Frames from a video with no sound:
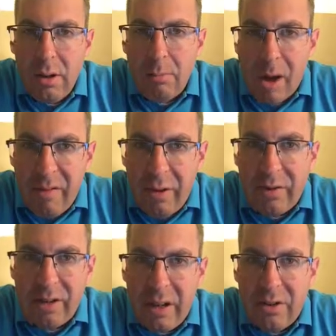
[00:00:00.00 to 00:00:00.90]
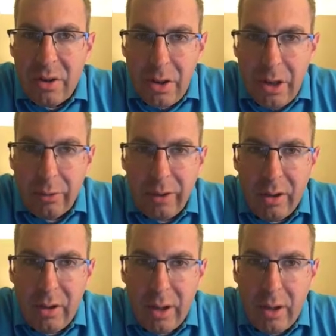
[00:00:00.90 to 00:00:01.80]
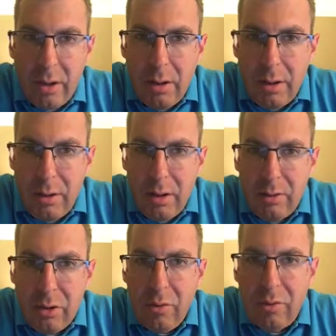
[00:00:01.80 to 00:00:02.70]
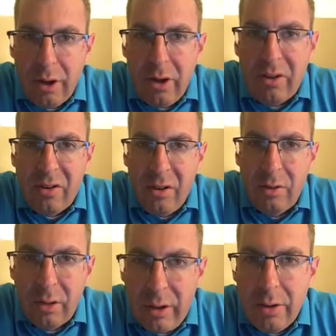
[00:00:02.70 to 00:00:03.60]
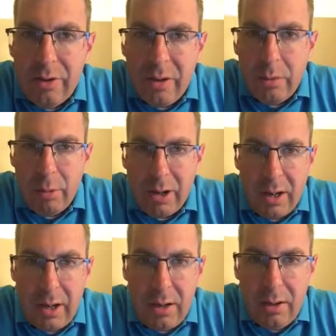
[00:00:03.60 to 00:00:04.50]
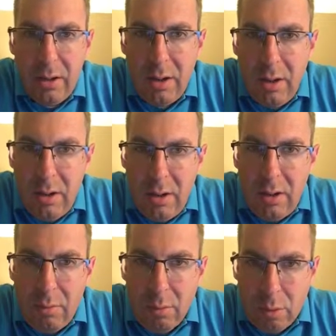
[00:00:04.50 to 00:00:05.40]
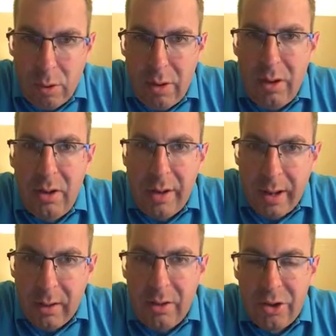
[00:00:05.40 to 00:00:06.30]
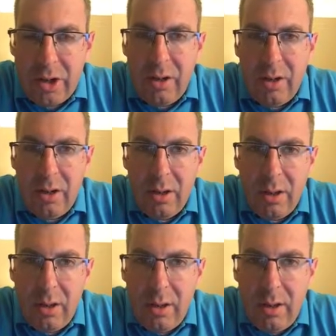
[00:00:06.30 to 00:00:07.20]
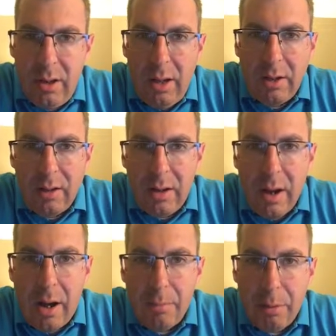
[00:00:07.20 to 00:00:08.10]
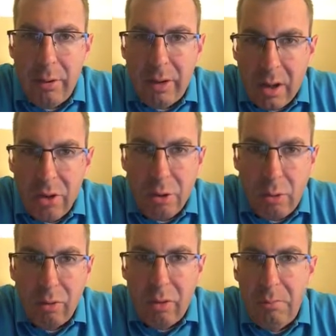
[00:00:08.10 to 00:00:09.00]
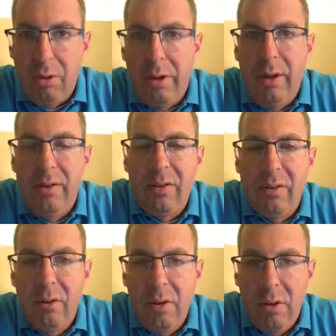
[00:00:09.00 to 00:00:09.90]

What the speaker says: My investigation yielded that two very senior leaders in the brigade were negligent and did not put the controls in place